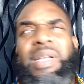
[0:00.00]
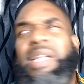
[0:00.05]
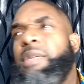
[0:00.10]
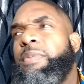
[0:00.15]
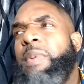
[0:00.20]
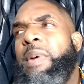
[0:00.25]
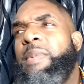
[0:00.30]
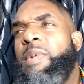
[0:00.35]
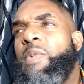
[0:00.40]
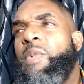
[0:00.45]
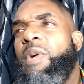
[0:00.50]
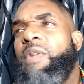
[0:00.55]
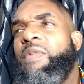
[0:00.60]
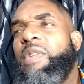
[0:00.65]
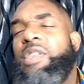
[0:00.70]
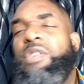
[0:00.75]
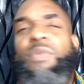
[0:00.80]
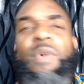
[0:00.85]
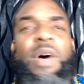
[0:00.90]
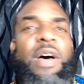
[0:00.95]
That's maybe one
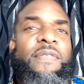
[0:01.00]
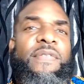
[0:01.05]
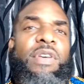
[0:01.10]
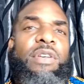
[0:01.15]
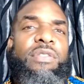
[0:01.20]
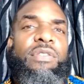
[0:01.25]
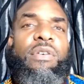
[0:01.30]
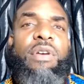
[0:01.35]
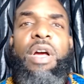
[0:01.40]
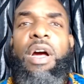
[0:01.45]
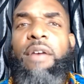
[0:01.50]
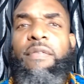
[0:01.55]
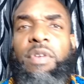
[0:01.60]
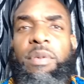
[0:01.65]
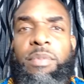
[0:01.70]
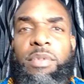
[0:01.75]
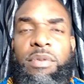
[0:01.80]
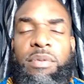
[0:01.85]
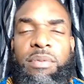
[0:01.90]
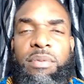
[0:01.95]
reason why I feel so
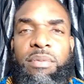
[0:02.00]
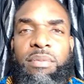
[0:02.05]
comfortable.